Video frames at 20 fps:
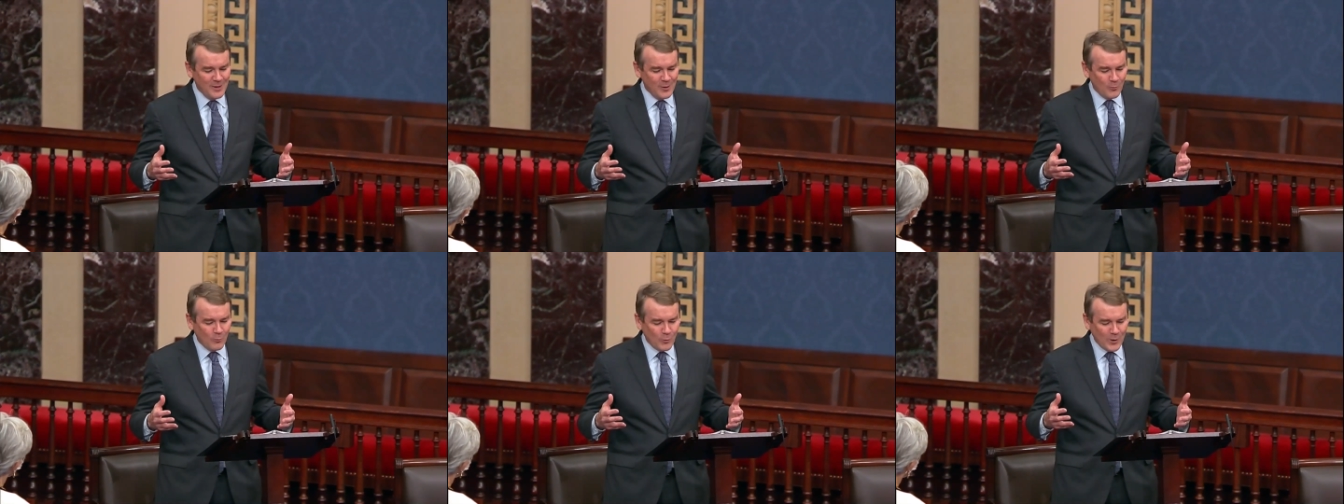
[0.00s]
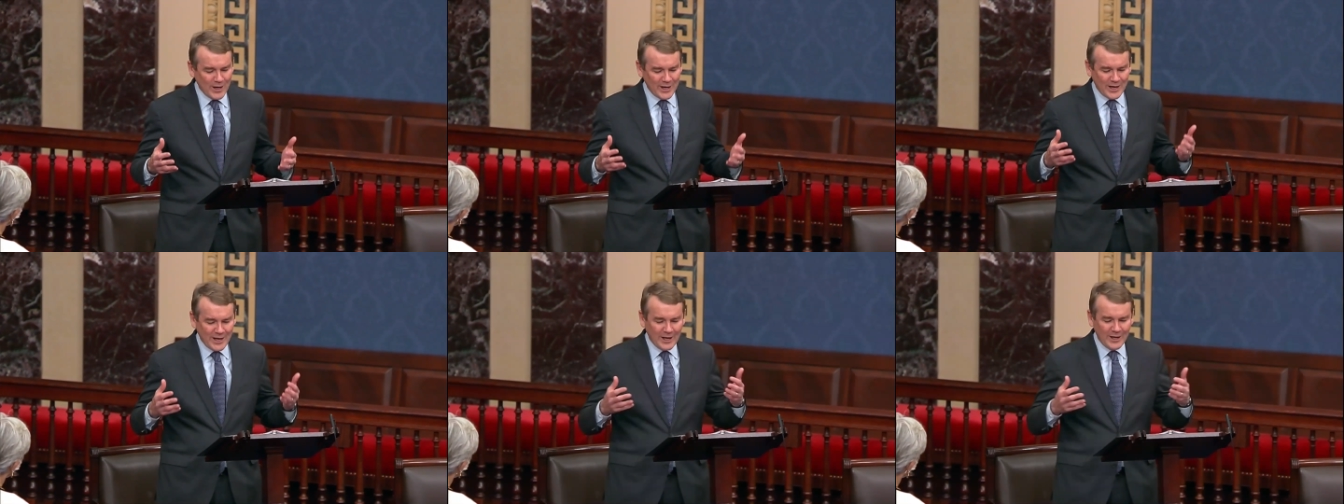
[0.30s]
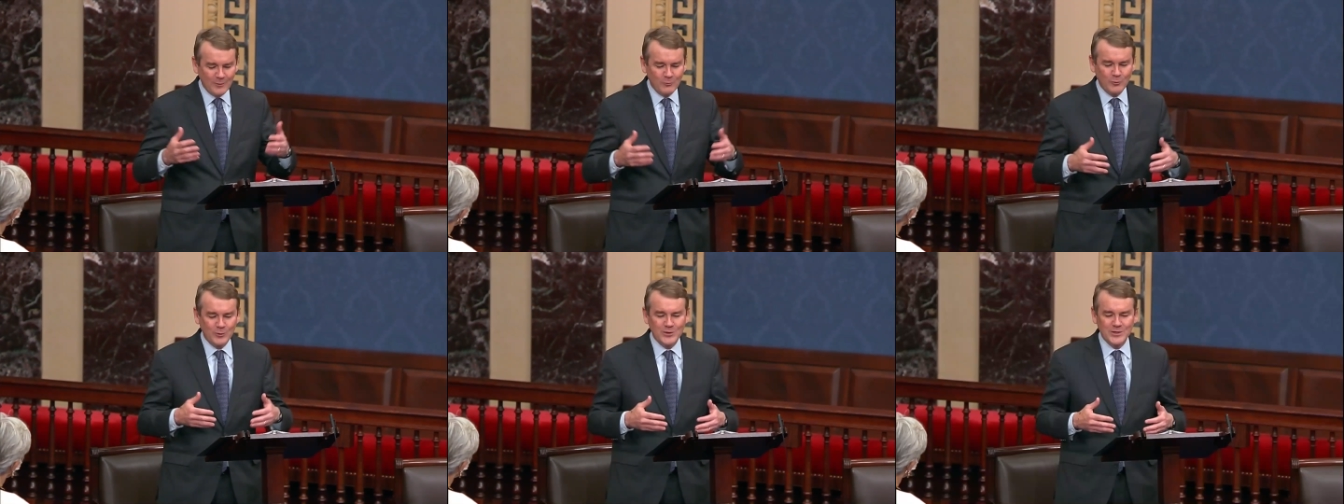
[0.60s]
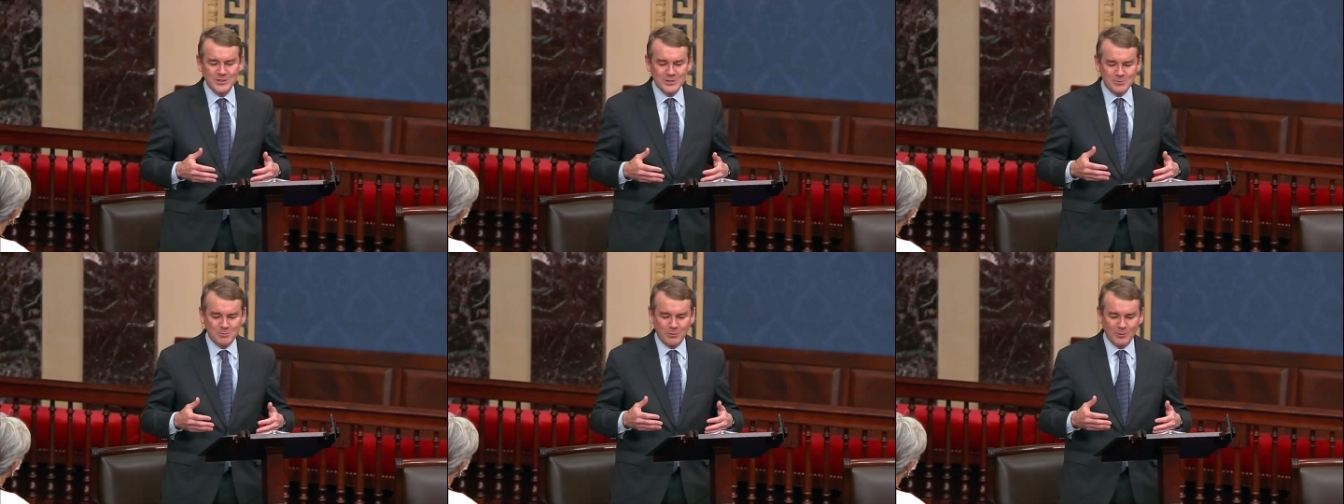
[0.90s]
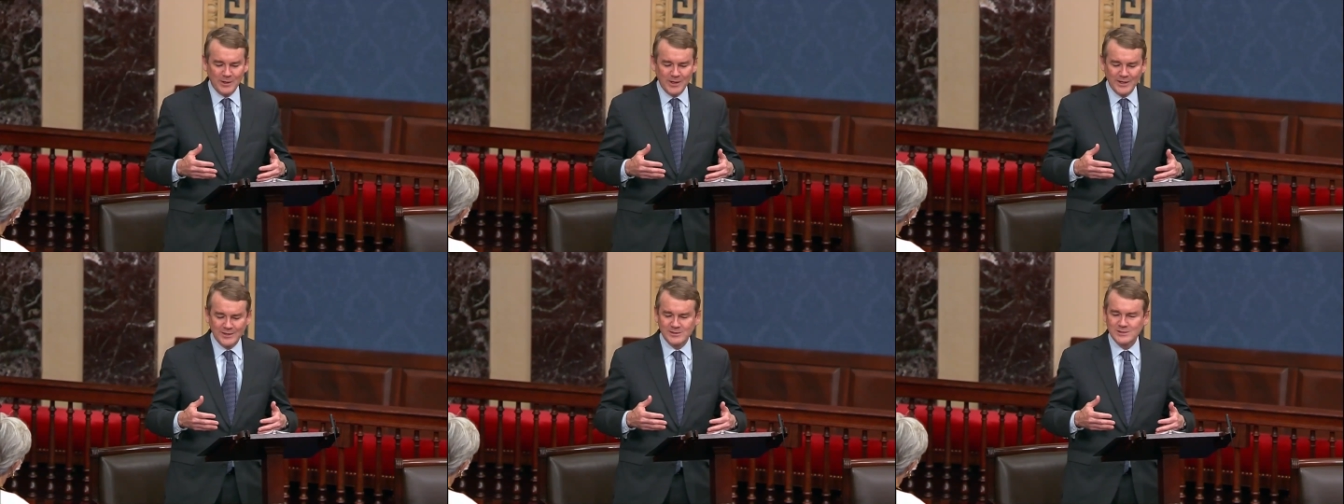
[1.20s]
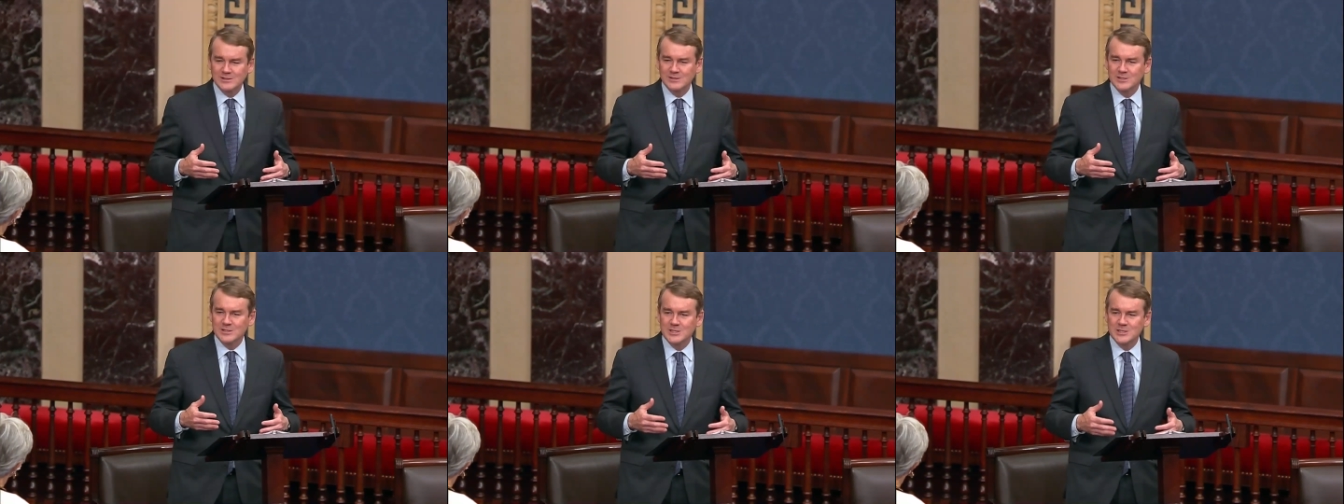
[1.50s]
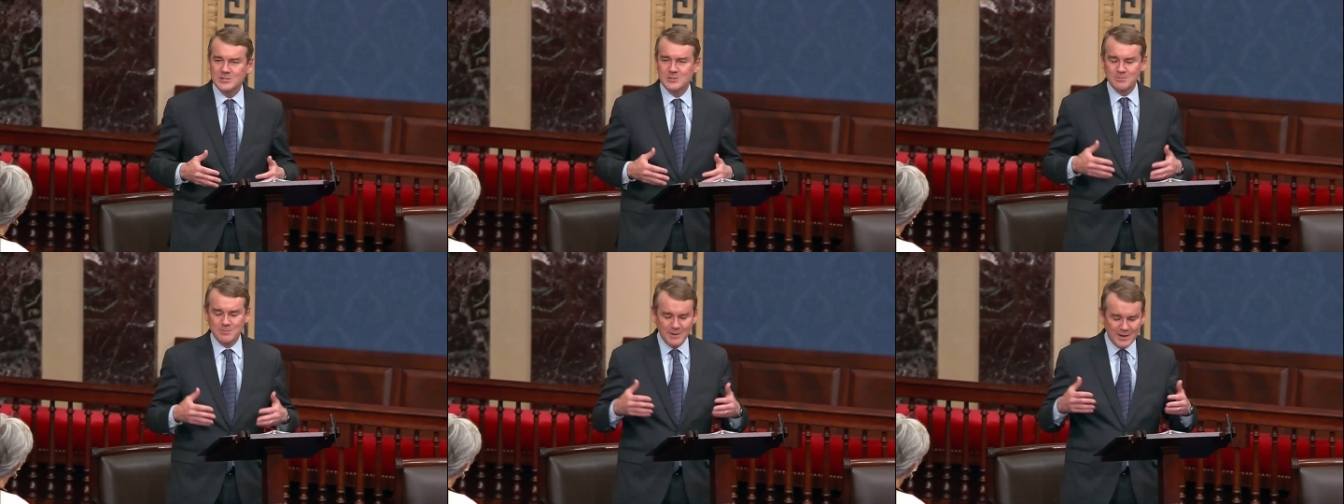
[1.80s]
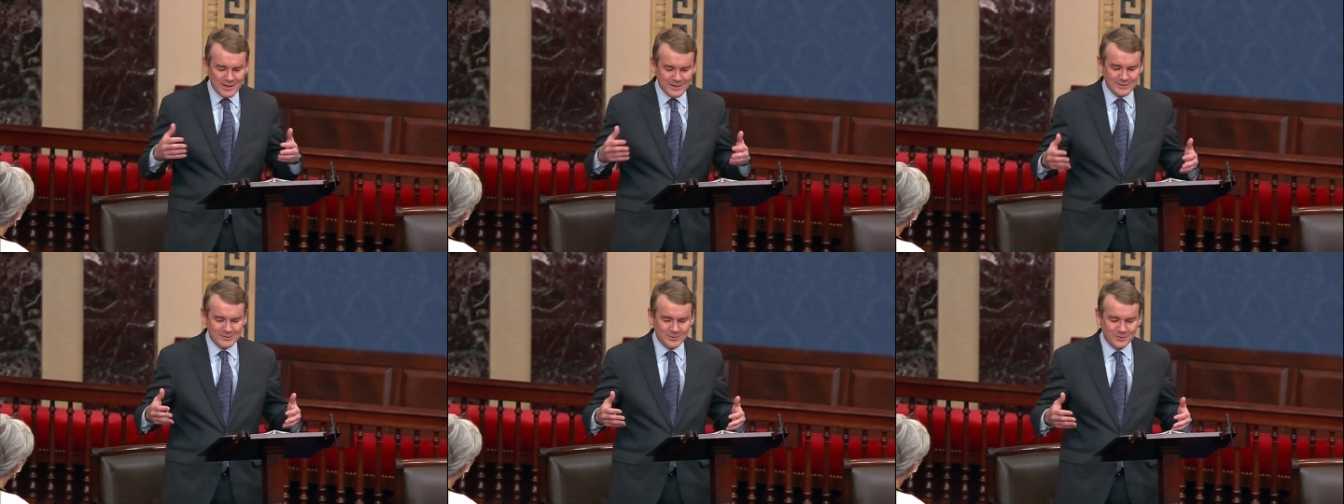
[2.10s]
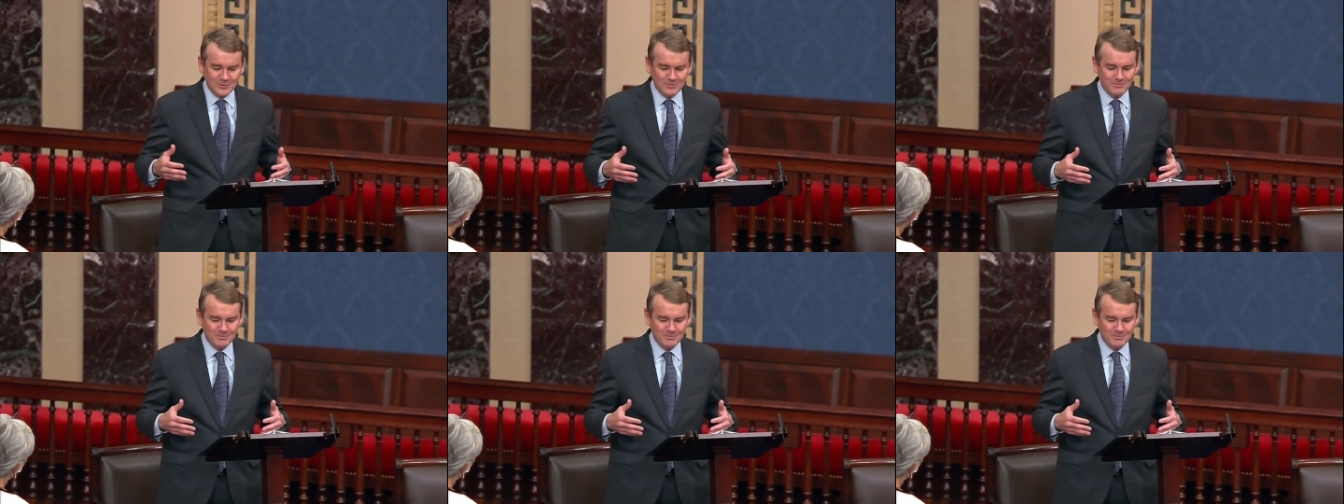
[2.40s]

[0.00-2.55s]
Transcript: went ahead with its plans to dismantle